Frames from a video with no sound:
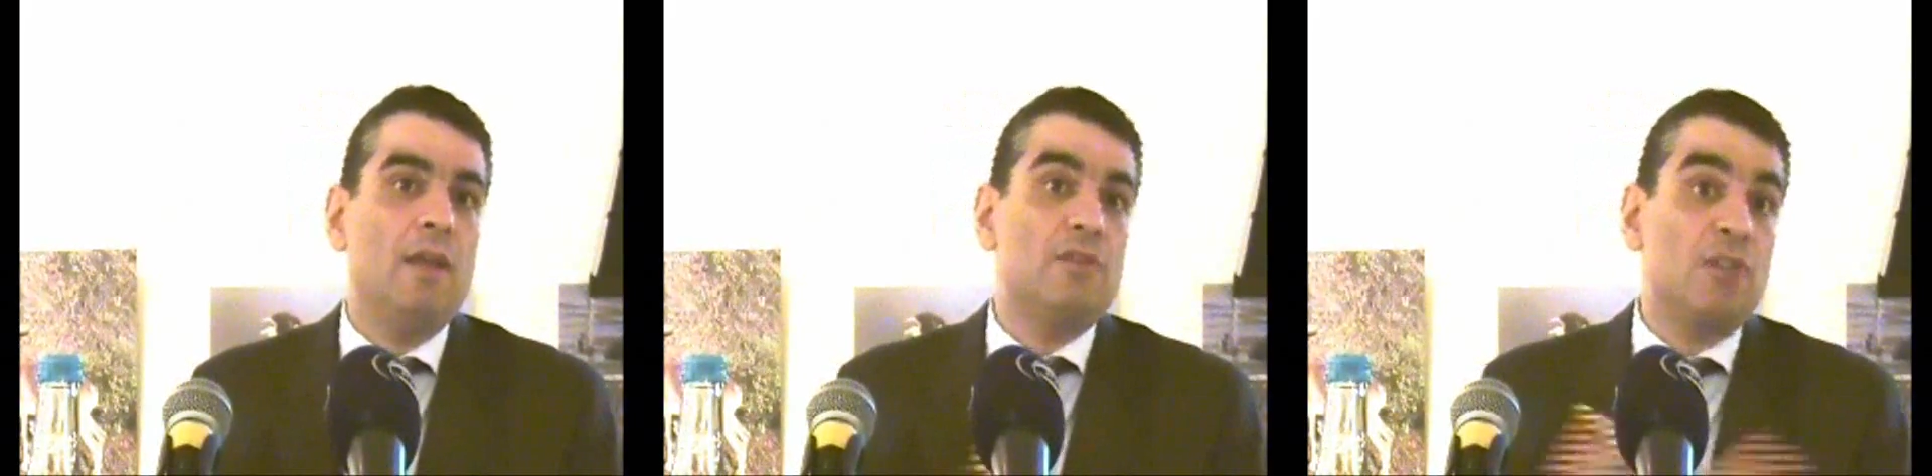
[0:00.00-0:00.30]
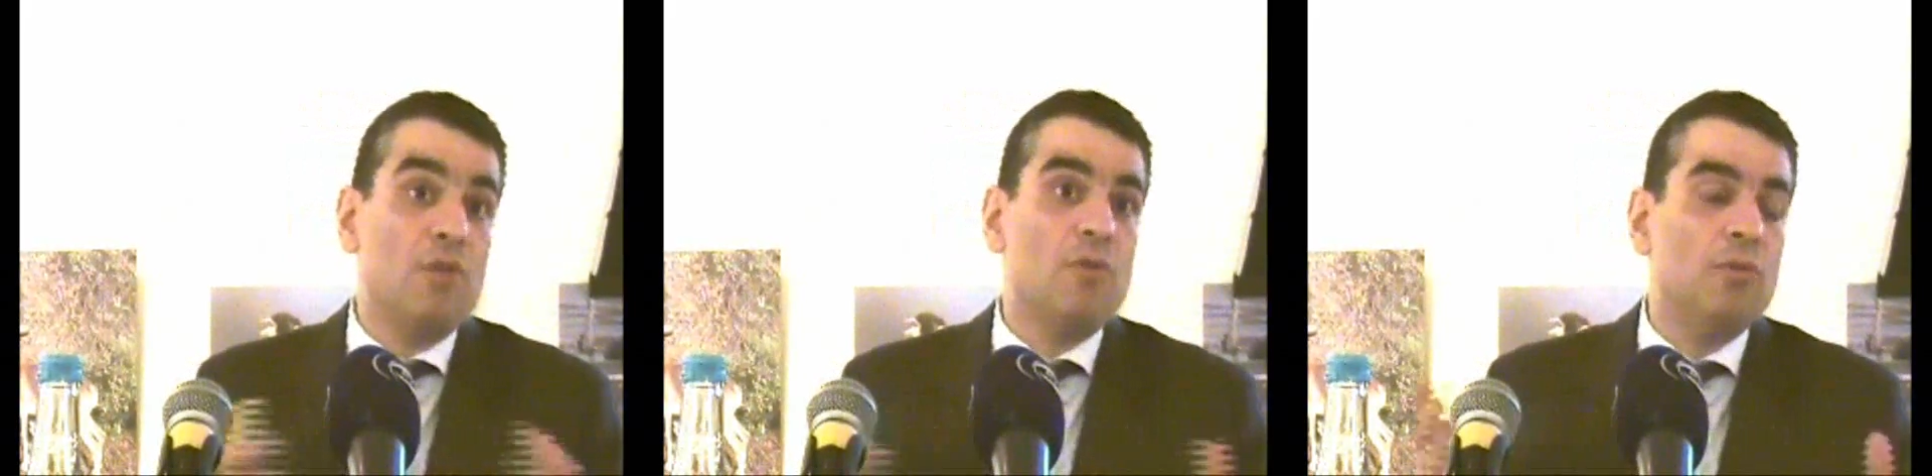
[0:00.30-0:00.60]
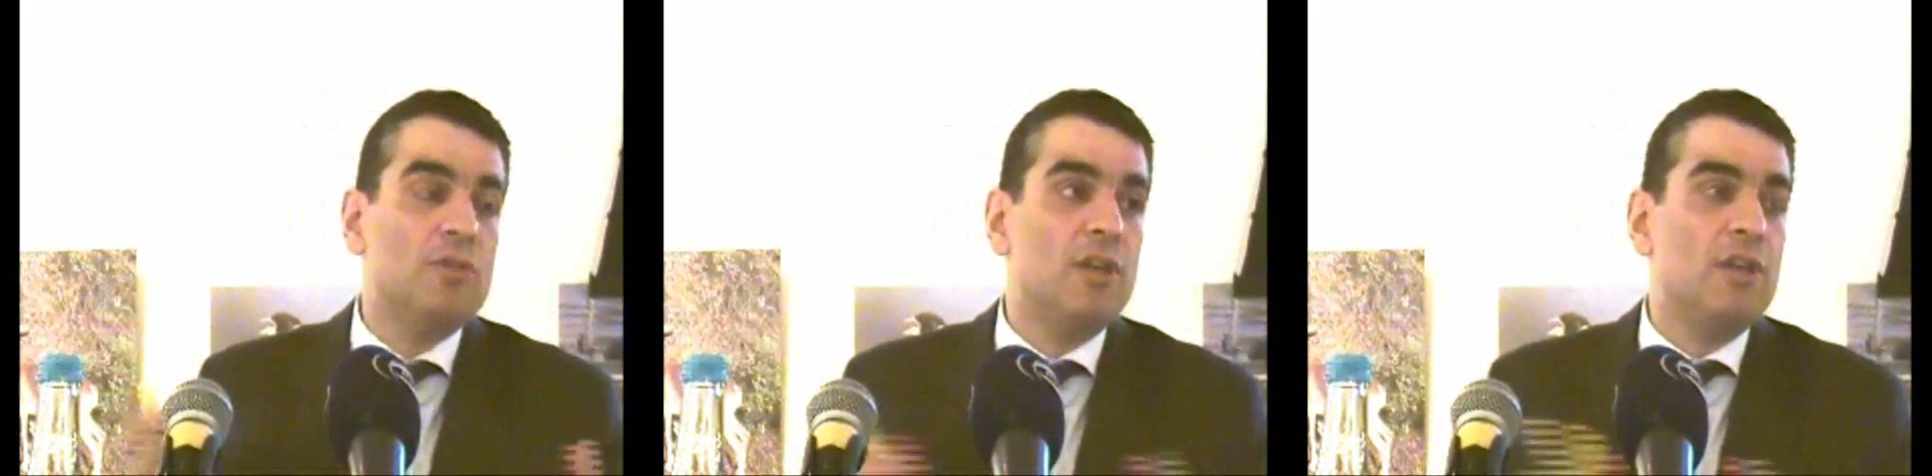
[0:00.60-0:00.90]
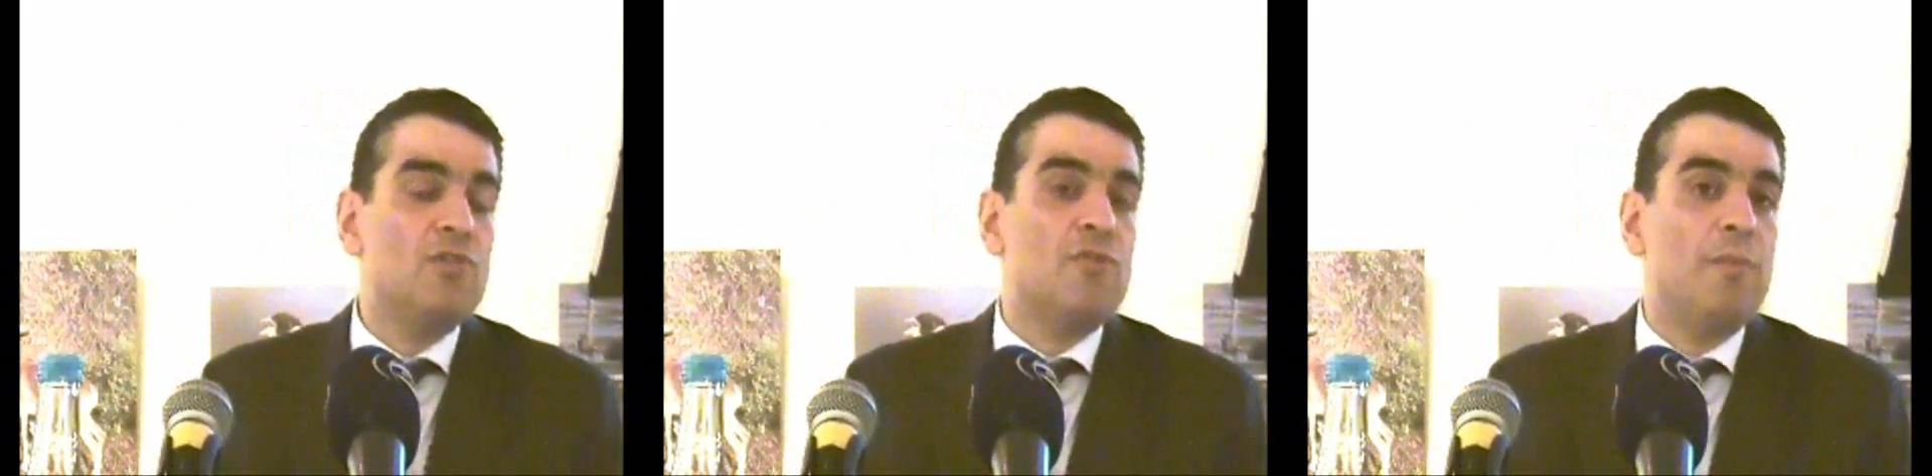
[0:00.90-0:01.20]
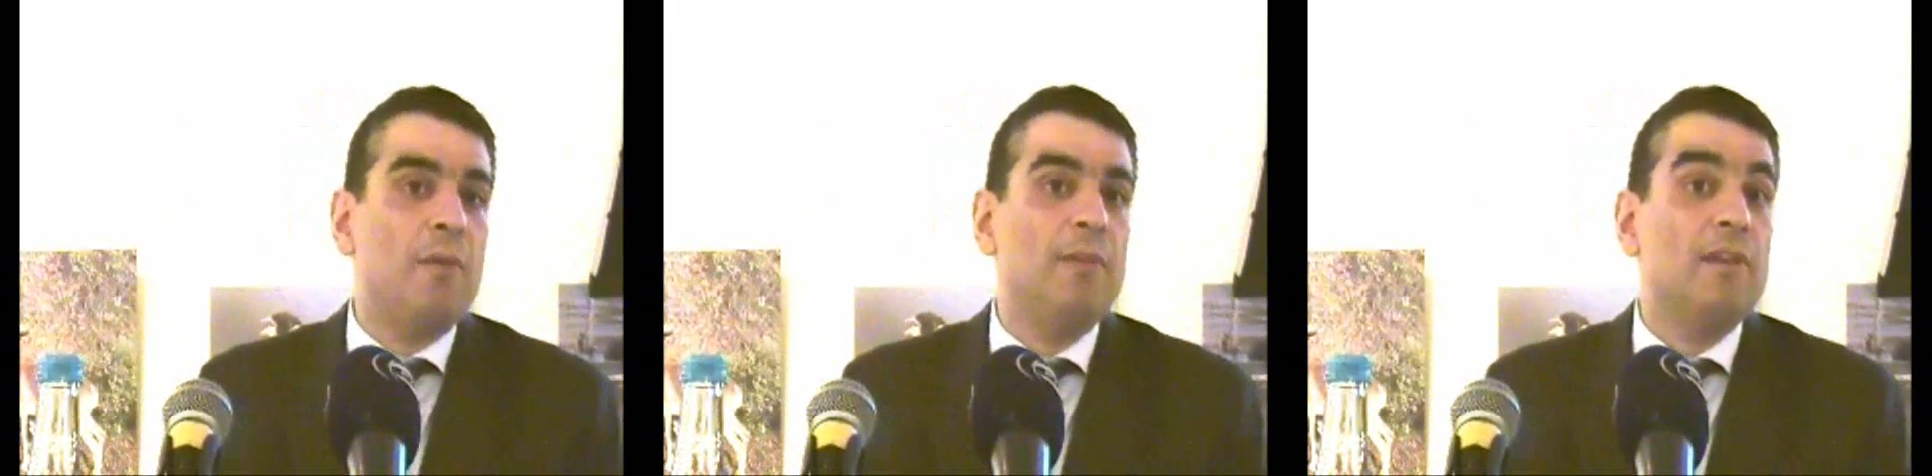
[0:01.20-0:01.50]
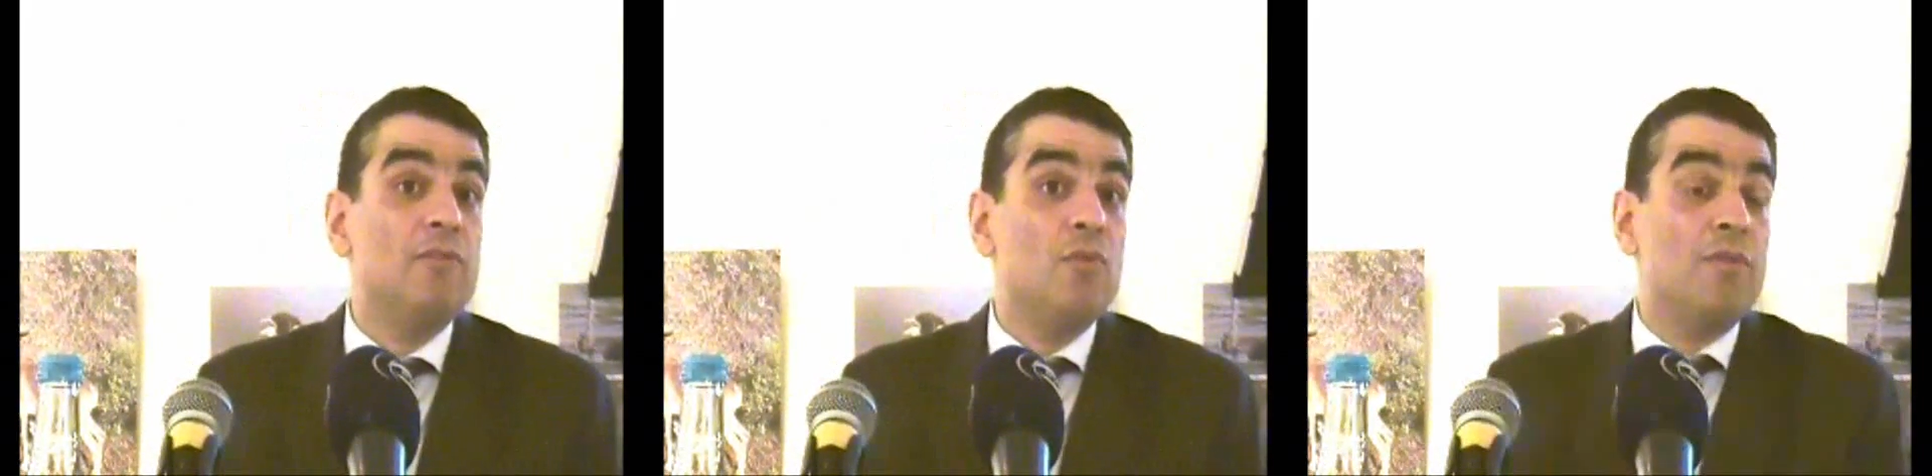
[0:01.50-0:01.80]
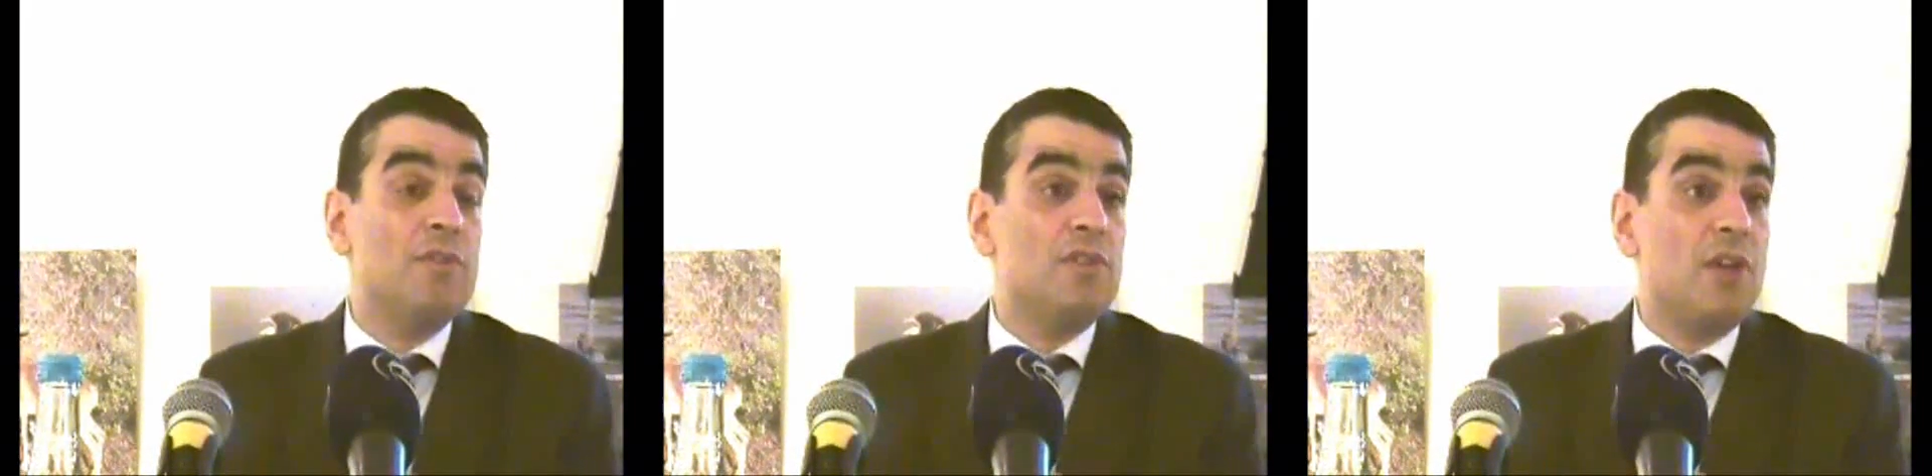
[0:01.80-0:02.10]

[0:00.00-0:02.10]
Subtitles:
so-called Turkish Republic of Northern